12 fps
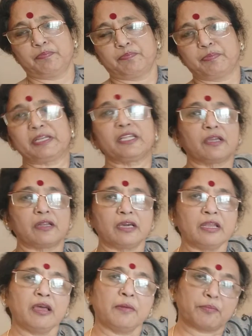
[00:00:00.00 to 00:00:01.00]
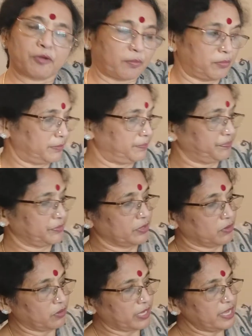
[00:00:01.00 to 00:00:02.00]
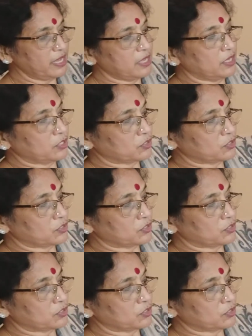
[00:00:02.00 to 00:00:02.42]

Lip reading: particular problem. Okay?